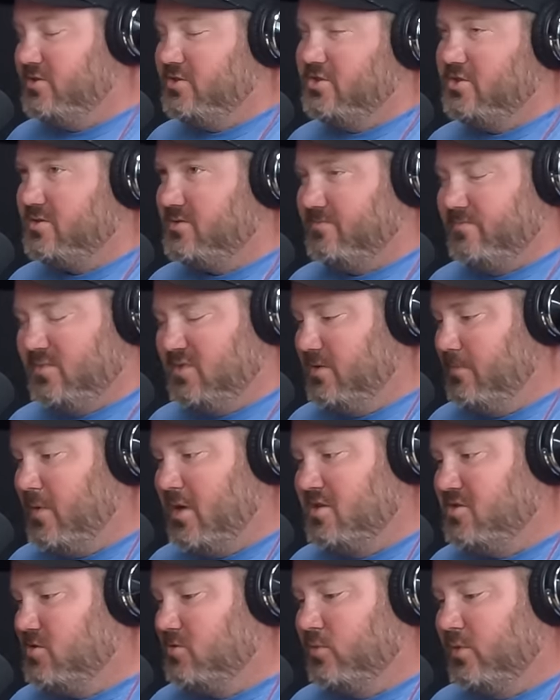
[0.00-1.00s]
just
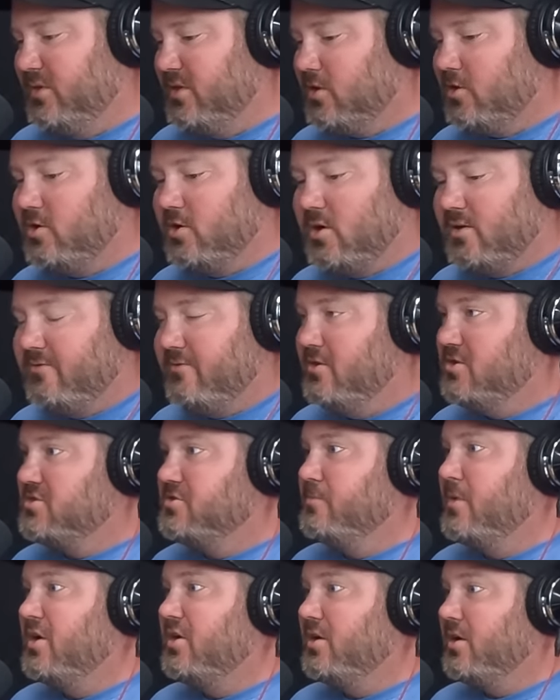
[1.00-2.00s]
depends on when the crawfish
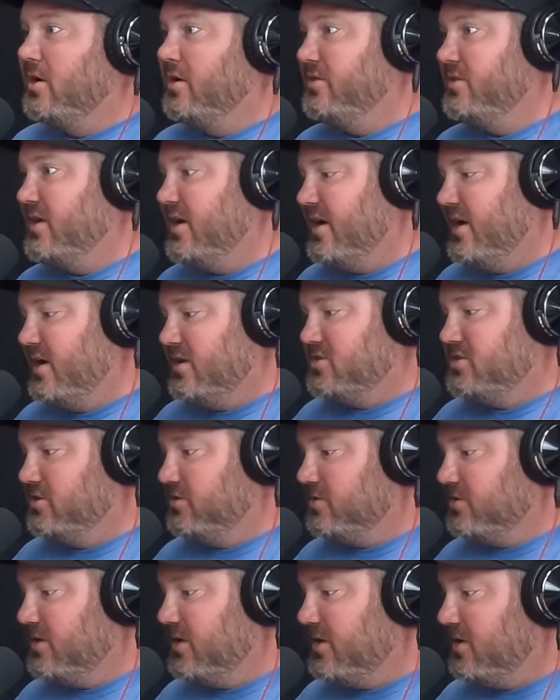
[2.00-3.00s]
spawn and the hatch and
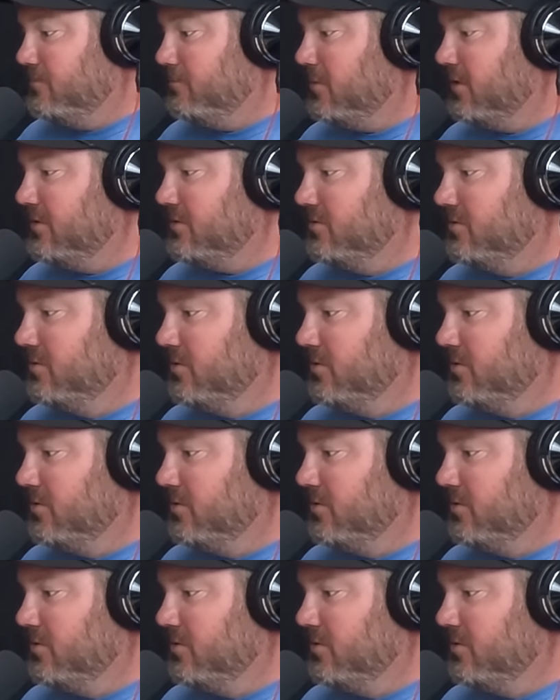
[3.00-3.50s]
all that. But